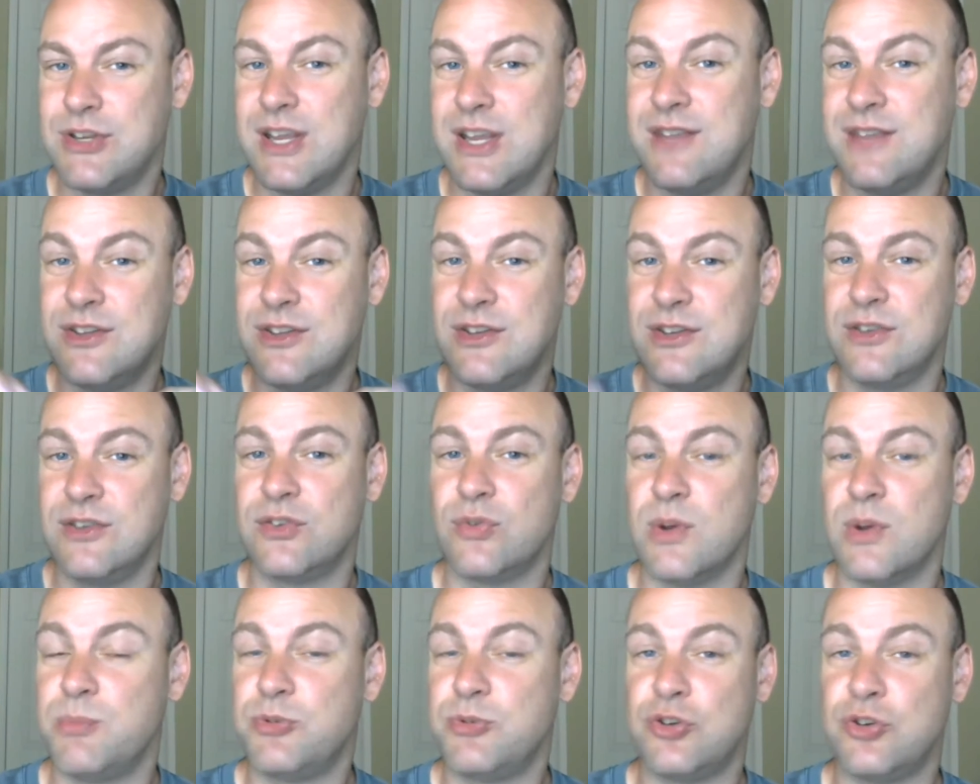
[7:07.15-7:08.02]
in the
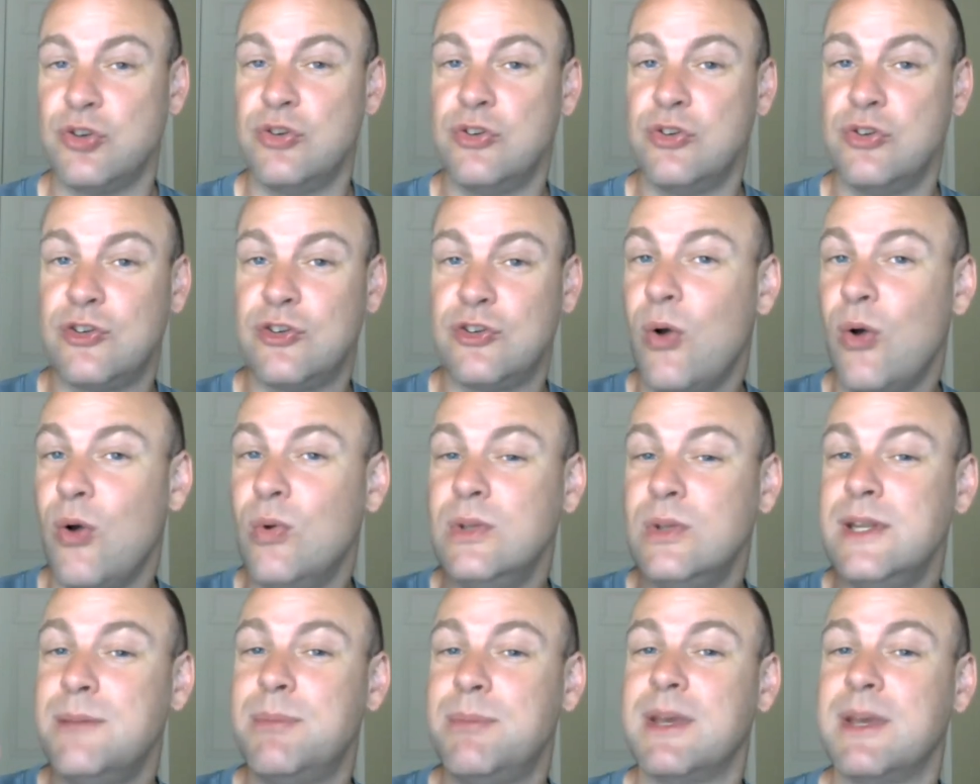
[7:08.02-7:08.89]
description
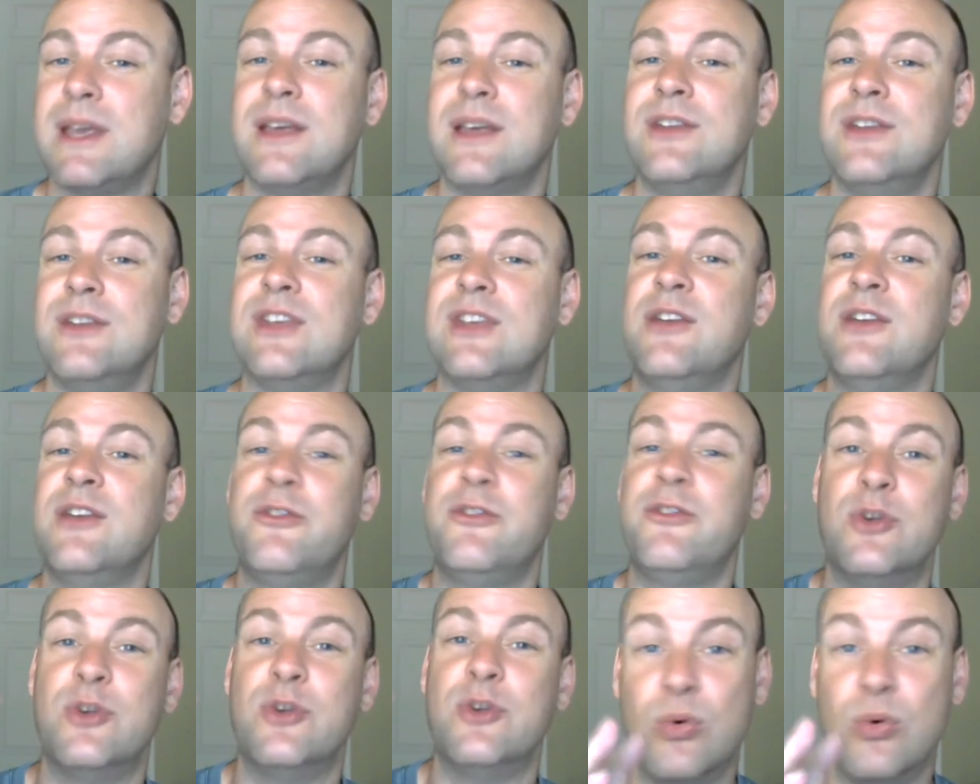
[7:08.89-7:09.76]
solely because if
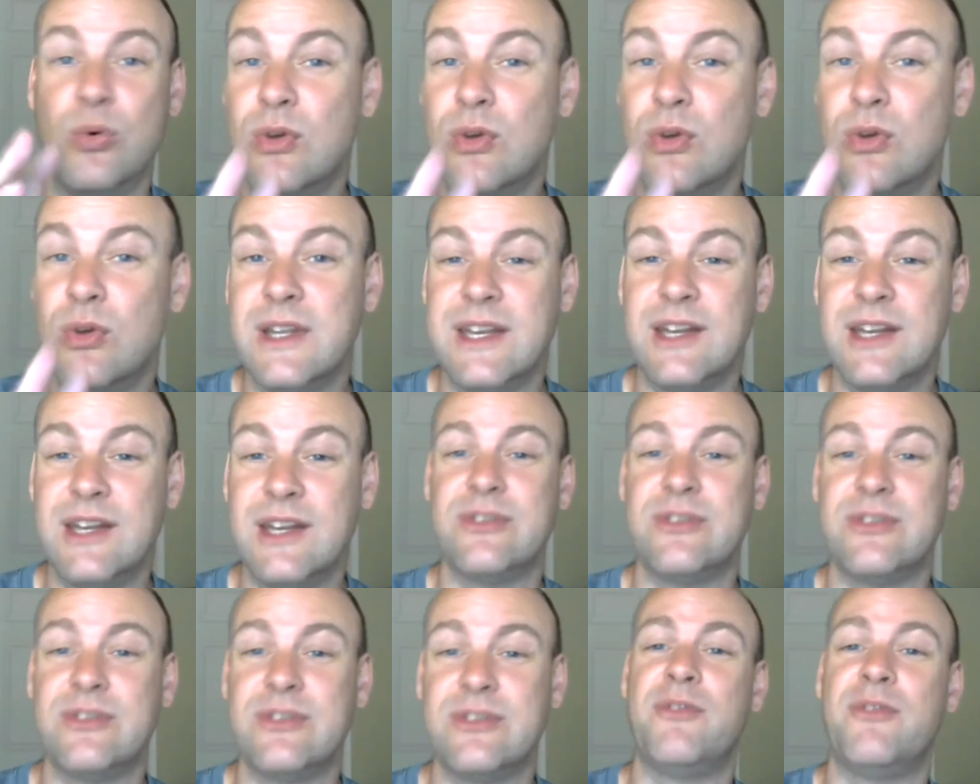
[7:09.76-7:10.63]
you Google it
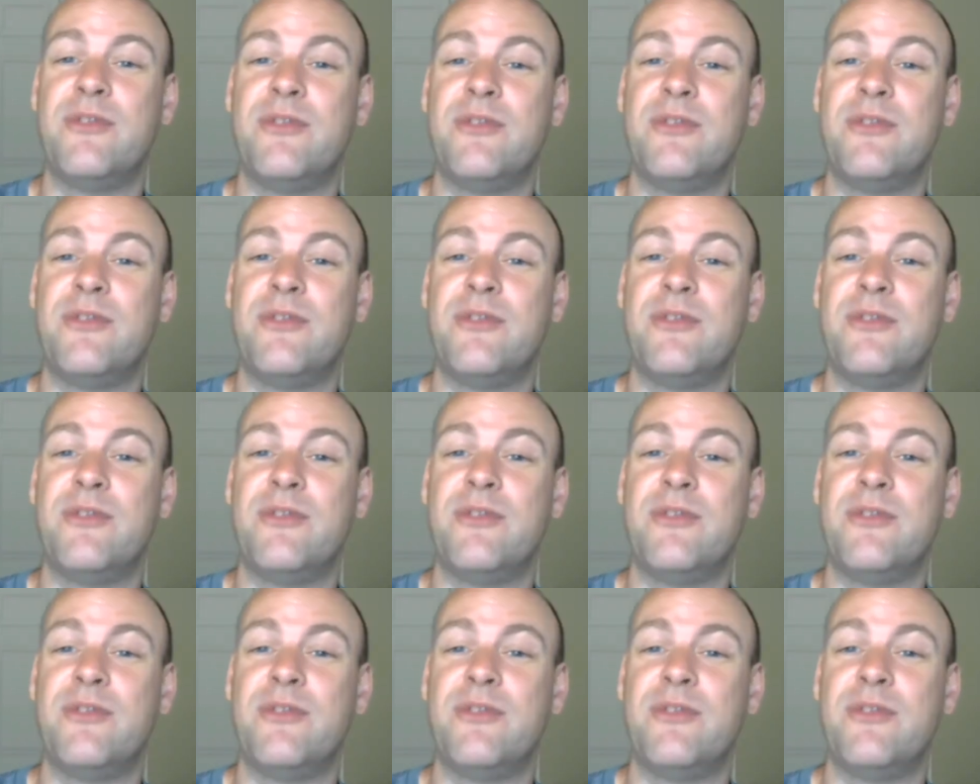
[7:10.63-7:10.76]
yourself,